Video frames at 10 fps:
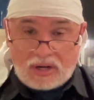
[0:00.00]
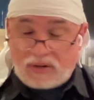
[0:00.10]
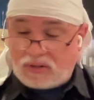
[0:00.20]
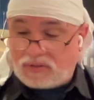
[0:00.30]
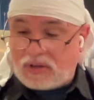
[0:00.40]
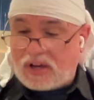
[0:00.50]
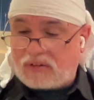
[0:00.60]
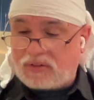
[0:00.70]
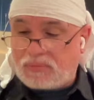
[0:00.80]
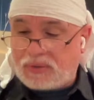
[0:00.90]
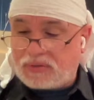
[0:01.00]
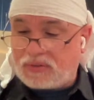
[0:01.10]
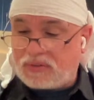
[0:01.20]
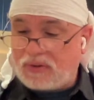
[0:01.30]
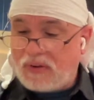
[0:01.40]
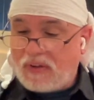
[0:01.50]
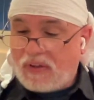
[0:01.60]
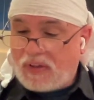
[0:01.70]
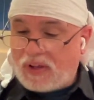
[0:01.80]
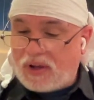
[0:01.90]
Exactly, Pixix.
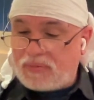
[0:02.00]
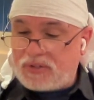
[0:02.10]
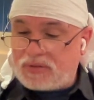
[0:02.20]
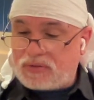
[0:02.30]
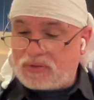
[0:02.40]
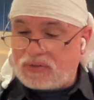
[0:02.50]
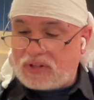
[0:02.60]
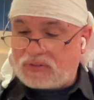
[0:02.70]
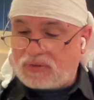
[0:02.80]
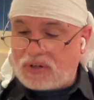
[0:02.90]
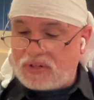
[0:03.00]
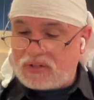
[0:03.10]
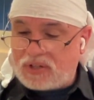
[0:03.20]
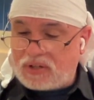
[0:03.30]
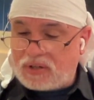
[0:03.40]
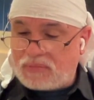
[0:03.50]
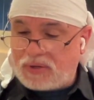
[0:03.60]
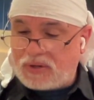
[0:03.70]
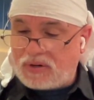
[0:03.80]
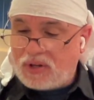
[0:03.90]
James Joyce says, "That's crazy." Elaine
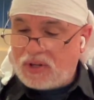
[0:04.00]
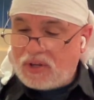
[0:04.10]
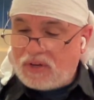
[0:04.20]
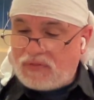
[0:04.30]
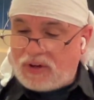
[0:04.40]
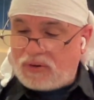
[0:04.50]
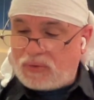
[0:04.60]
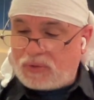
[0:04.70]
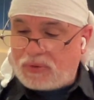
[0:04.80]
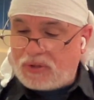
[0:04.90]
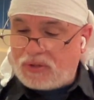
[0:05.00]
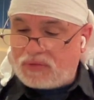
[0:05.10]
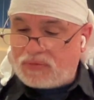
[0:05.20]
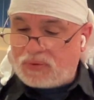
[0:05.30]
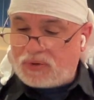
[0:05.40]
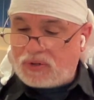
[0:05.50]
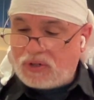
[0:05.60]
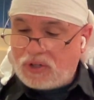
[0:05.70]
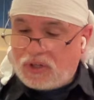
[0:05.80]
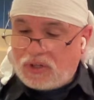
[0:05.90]
Pierre, found on Wikipedia. Look
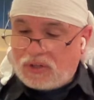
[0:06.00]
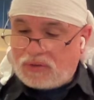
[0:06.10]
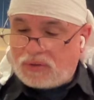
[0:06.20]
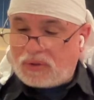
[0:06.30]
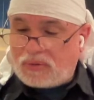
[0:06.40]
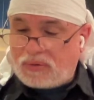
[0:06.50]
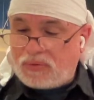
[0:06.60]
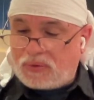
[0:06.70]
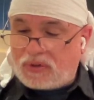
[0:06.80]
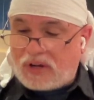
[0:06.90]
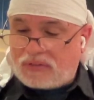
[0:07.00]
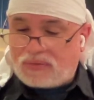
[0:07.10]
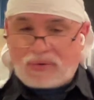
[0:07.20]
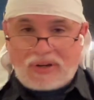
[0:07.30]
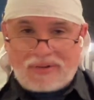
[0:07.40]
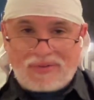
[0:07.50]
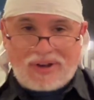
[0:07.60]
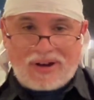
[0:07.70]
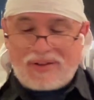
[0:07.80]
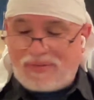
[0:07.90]
for Togo nuclear access. Right, you
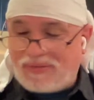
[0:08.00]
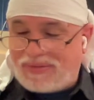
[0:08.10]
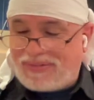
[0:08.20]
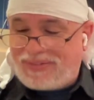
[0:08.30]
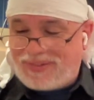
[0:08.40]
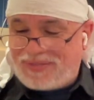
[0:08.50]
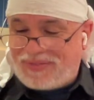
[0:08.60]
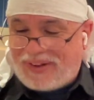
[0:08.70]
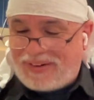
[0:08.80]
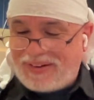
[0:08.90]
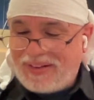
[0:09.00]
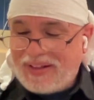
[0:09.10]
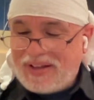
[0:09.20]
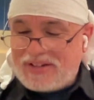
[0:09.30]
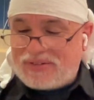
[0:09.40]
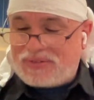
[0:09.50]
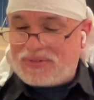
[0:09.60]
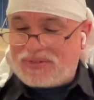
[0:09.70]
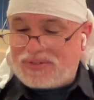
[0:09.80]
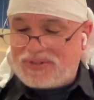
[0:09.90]
got it. You found it. James
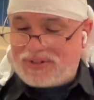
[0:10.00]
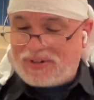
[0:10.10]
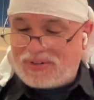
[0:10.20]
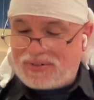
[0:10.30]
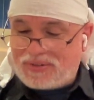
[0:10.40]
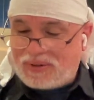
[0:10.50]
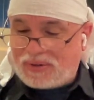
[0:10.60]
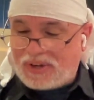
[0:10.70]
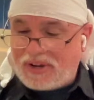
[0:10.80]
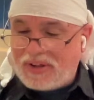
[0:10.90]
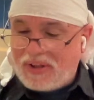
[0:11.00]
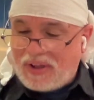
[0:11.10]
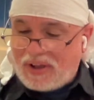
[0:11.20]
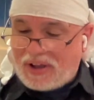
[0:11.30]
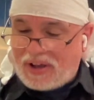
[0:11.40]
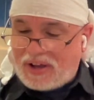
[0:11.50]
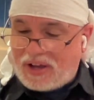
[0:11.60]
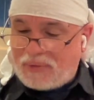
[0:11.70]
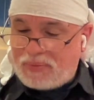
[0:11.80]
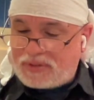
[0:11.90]
Joyce says, "Cheers." Okay.
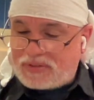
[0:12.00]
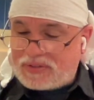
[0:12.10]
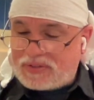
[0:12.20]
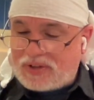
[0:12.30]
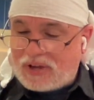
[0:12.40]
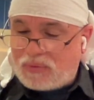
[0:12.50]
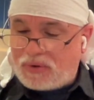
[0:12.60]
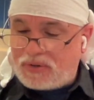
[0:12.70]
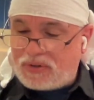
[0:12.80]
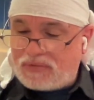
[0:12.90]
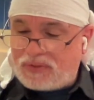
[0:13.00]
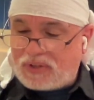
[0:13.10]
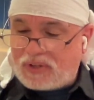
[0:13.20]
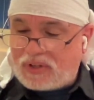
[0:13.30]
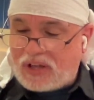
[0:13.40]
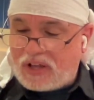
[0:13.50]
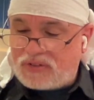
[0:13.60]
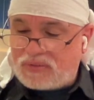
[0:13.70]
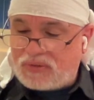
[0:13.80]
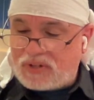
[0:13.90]
Pixix says, "I wonder if the
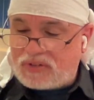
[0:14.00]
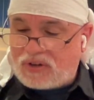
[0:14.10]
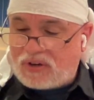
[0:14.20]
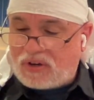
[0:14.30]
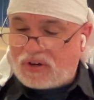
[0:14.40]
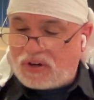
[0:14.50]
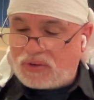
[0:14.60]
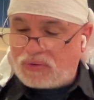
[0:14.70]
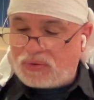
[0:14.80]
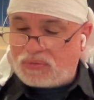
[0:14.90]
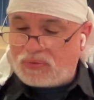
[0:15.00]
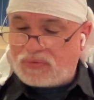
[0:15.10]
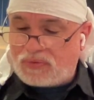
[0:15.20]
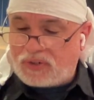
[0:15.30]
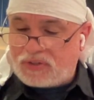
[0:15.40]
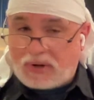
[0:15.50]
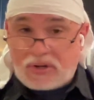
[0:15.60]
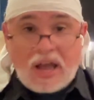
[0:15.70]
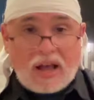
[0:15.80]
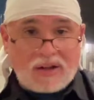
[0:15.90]
cancer rates are through the roof in Japan."
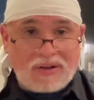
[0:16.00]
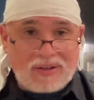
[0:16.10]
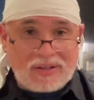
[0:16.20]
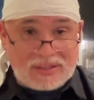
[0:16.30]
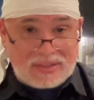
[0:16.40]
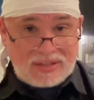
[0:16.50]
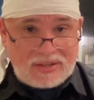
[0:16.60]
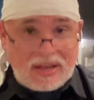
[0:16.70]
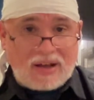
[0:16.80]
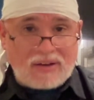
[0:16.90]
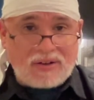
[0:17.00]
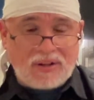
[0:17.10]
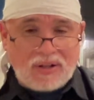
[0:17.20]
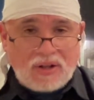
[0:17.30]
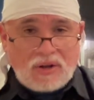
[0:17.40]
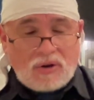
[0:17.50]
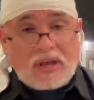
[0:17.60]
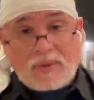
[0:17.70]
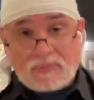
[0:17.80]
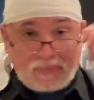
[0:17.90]
Yeah, you think? Yeah.
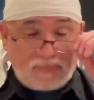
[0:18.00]
Okay.